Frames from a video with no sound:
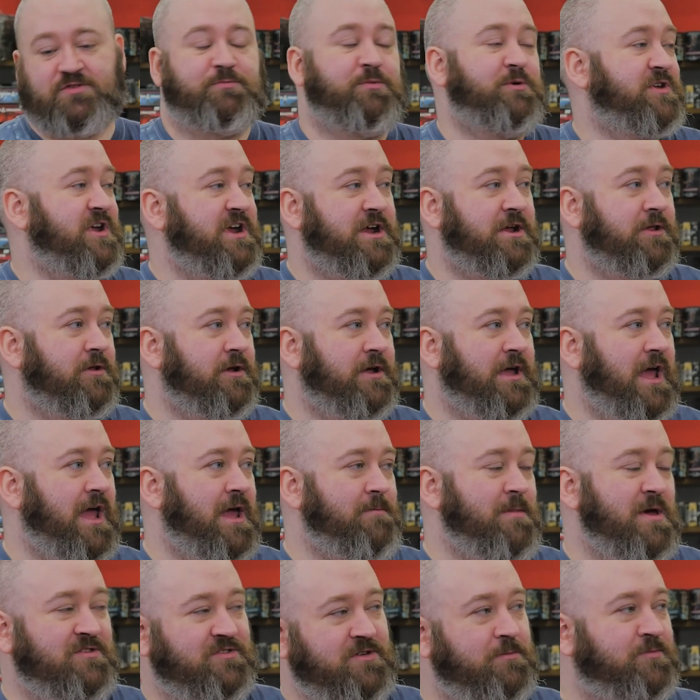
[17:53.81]
particular game
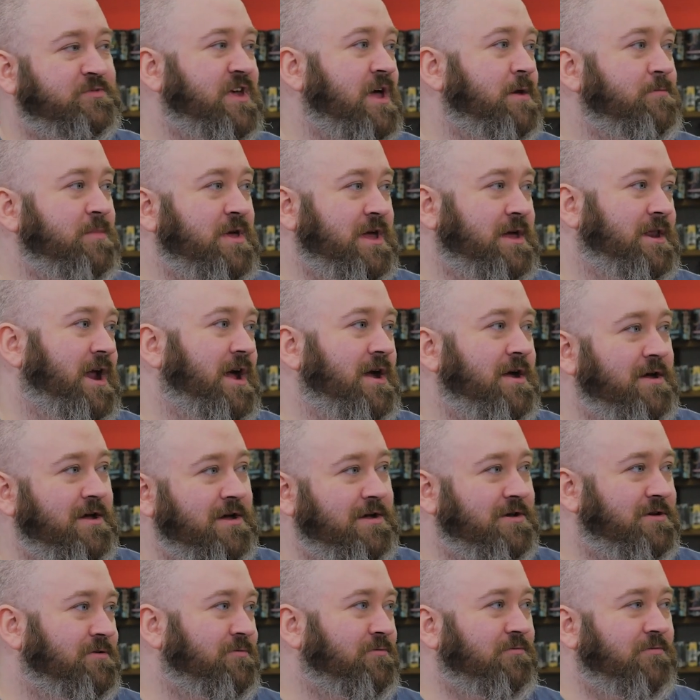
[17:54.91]
has upset me and
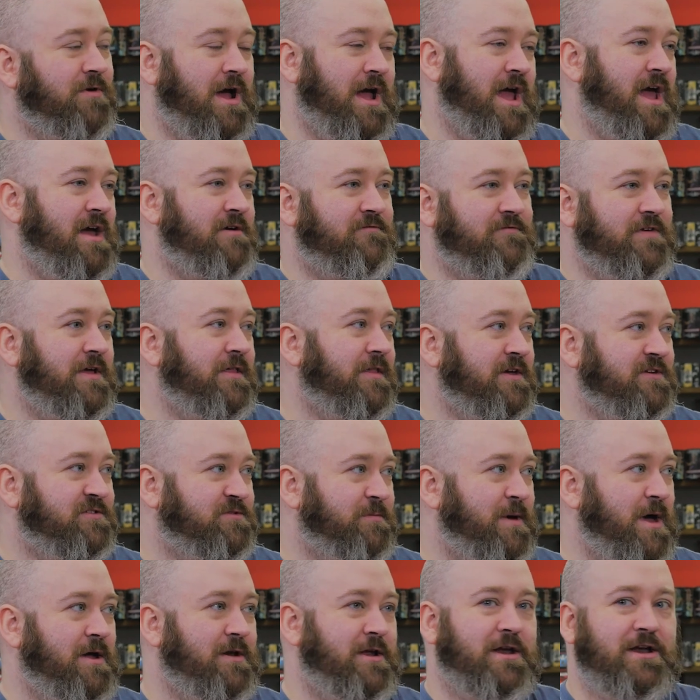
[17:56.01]
I have feelings
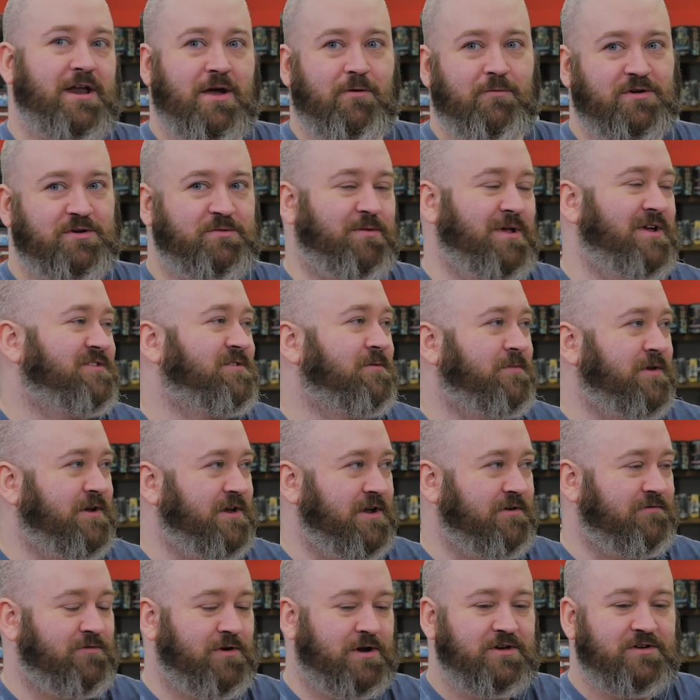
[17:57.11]
about it and I want to play something
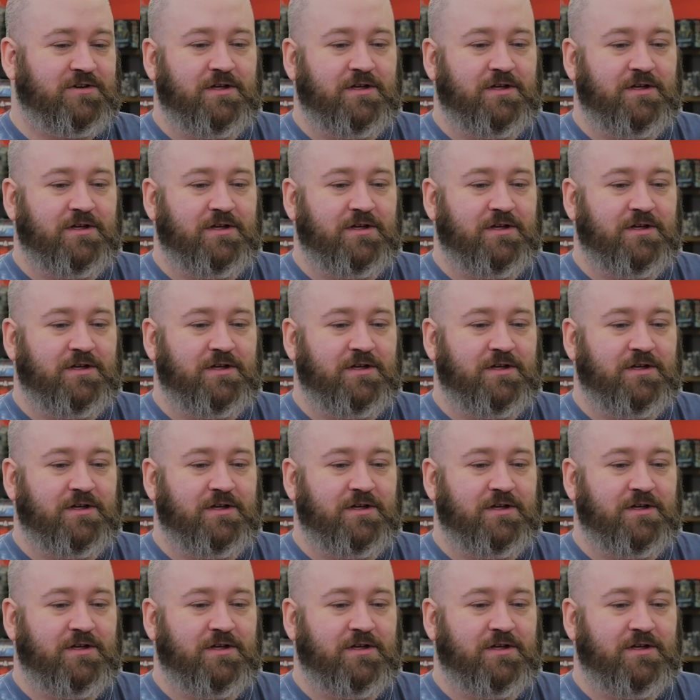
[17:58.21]
different.